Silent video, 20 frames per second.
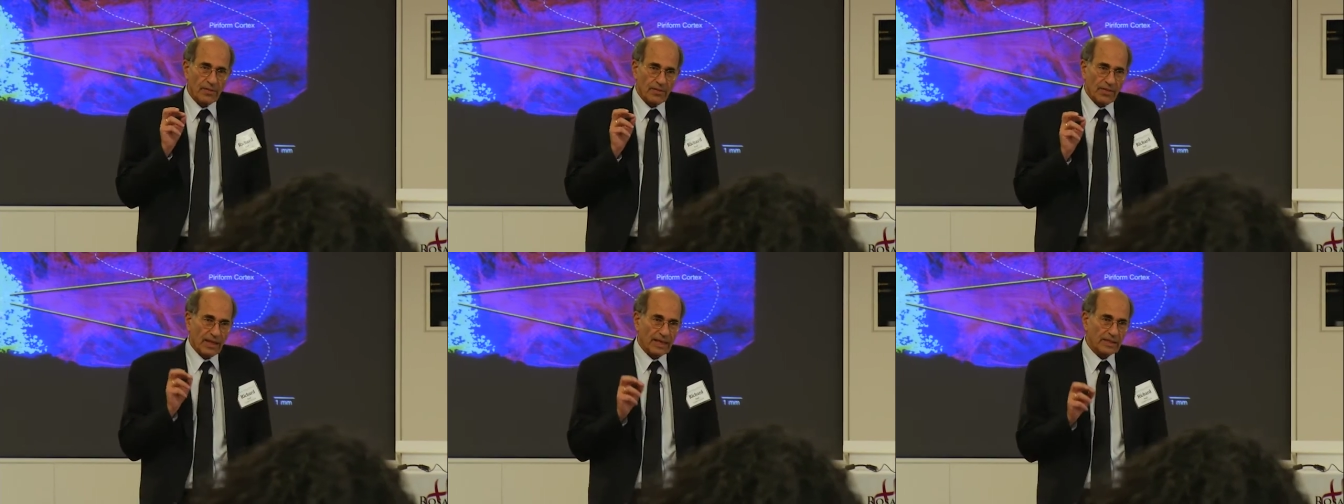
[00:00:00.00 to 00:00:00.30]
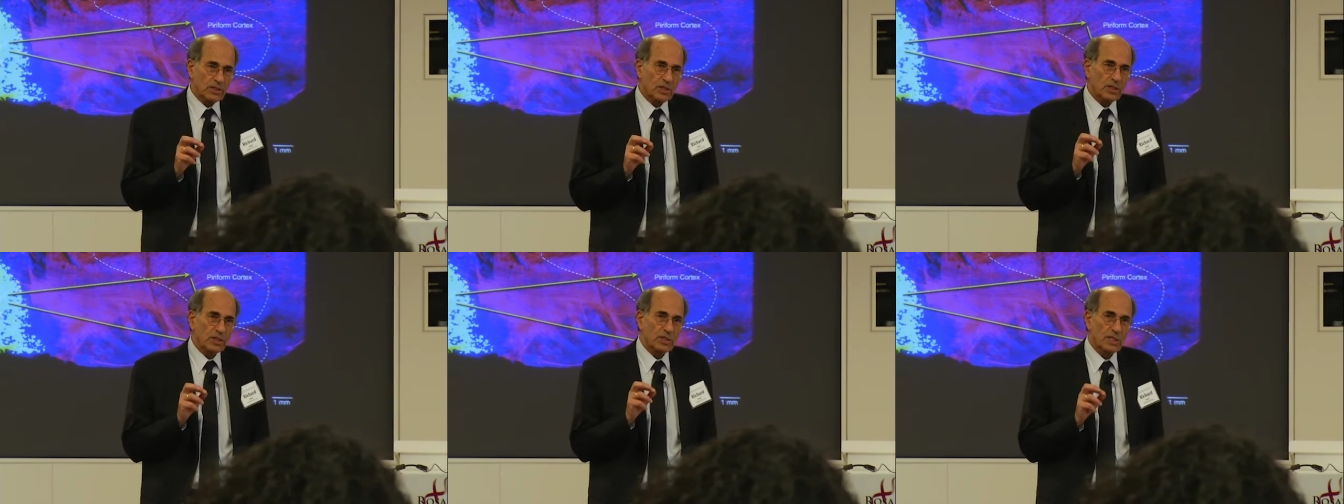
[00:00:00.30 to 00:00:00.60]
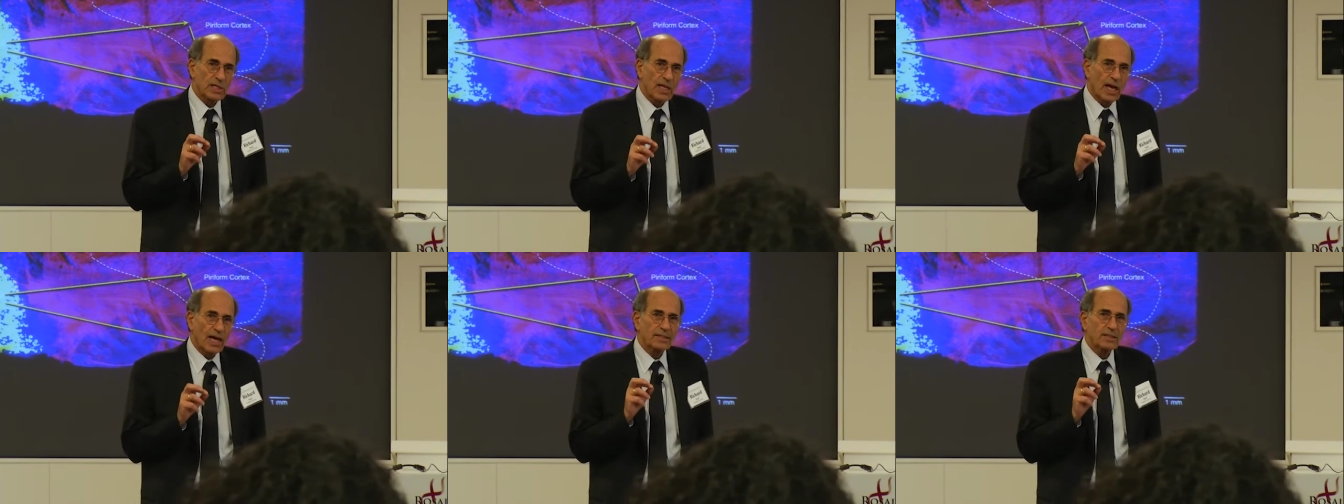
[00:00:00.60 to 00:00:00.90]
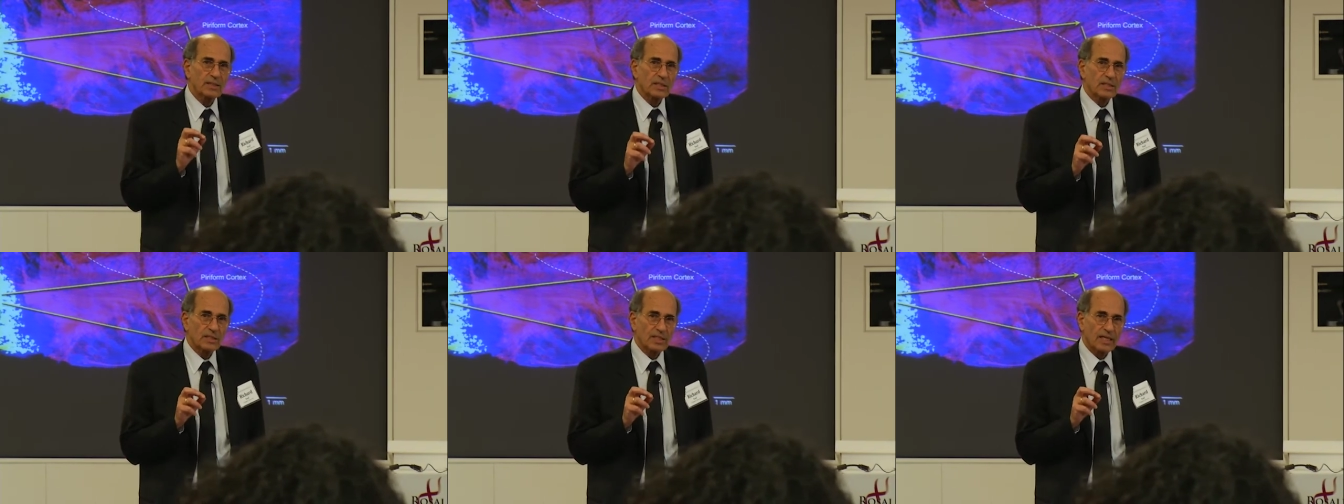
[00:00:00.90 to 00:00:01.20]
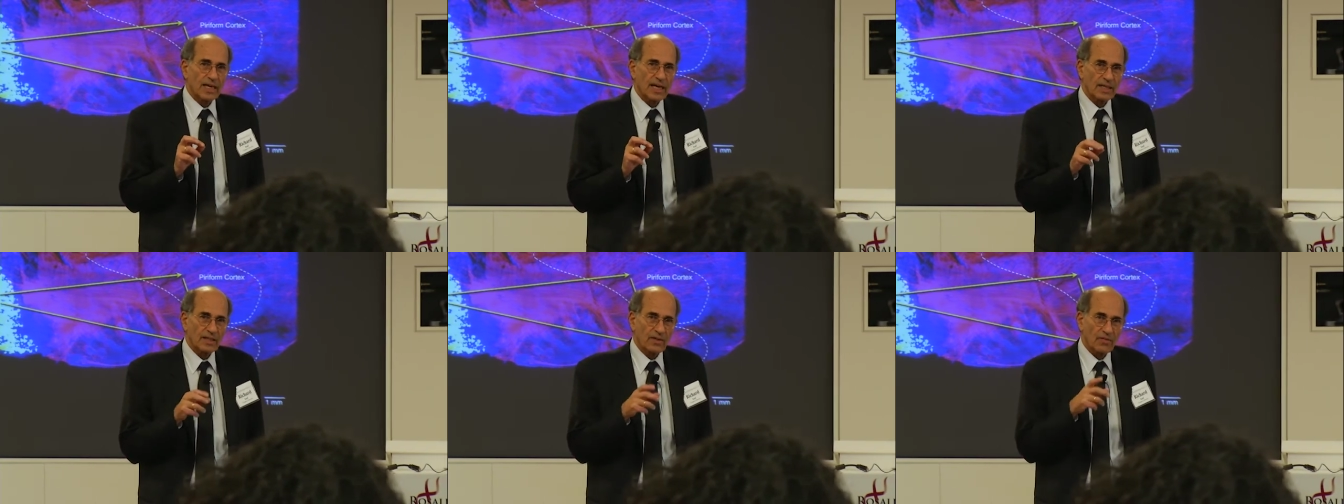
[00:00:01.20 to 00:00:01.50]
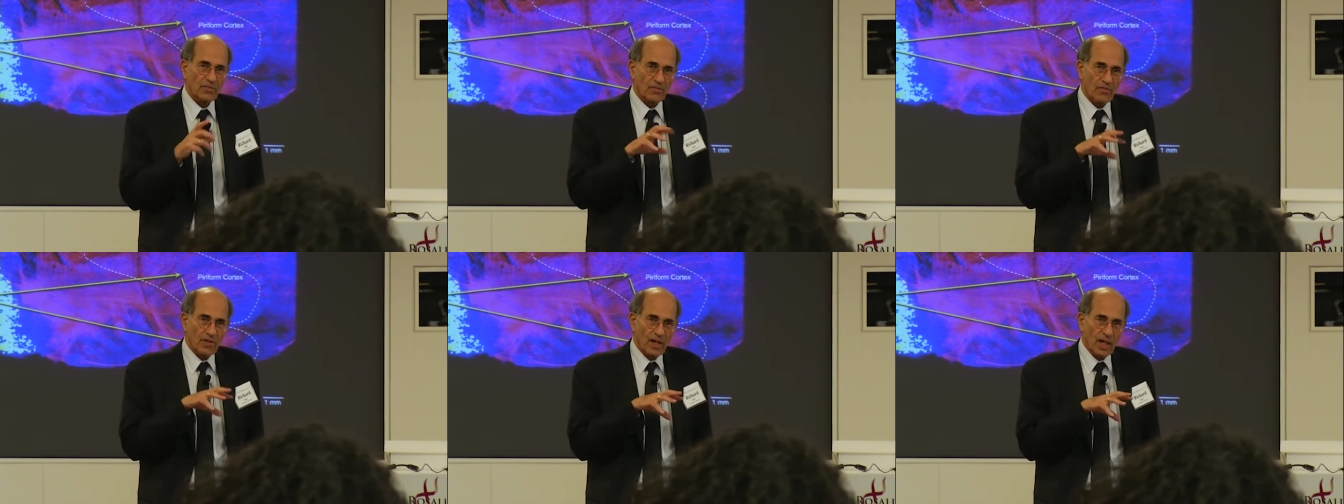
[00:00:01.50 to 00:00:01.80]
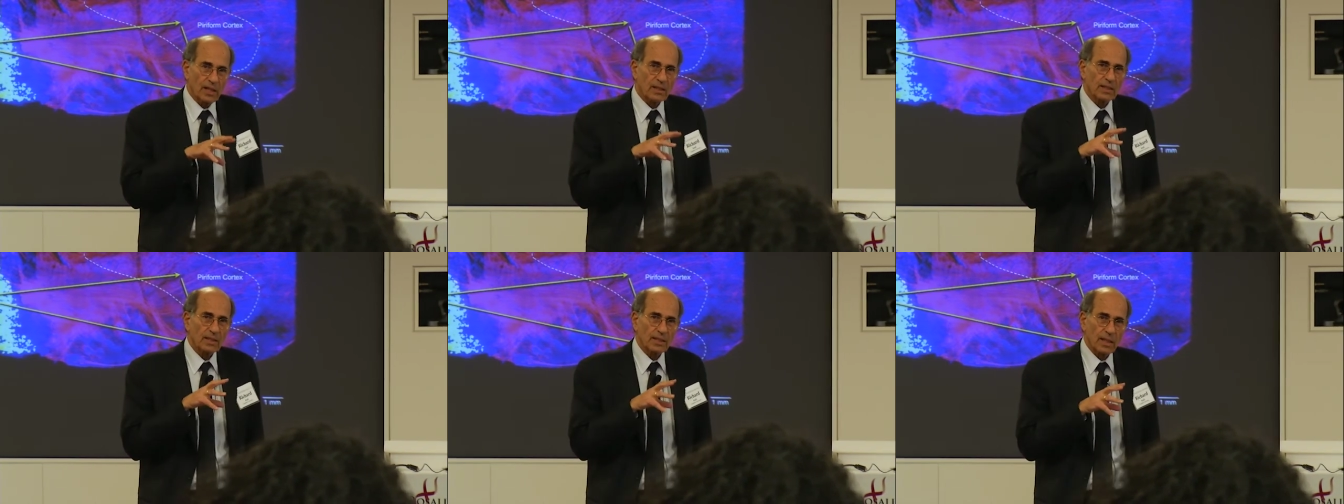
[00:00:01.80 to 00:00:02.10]
that does not detect
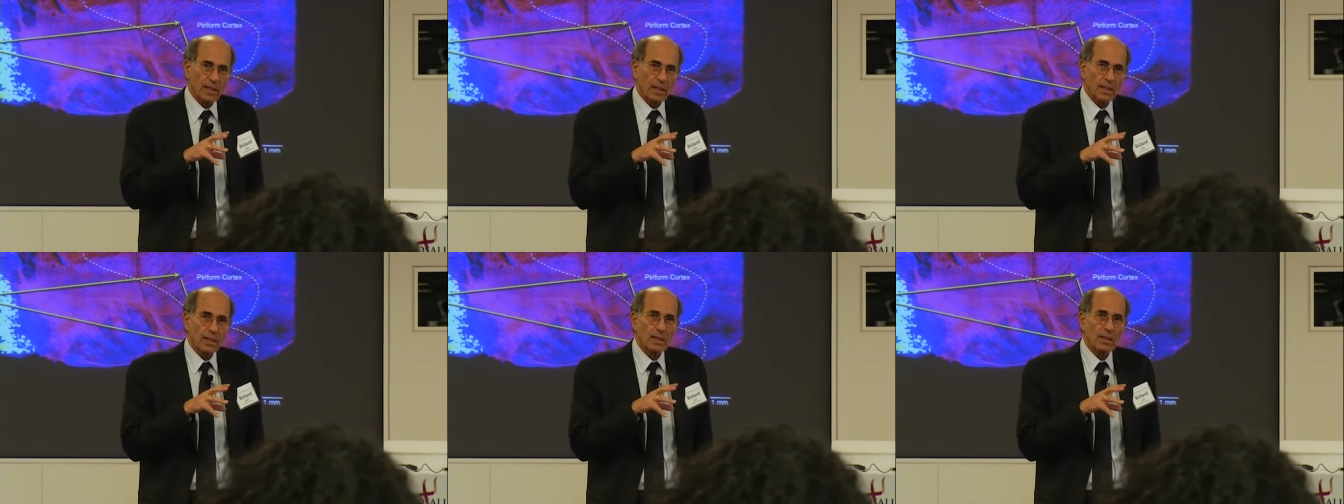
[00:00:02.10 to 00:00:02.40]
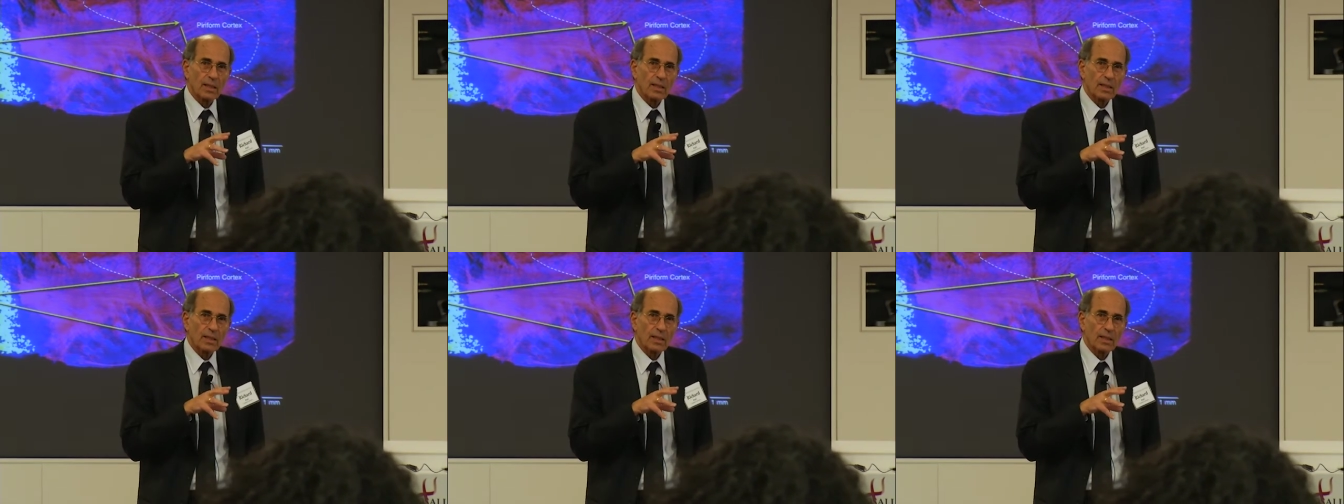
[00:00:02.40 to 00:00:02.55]
volatile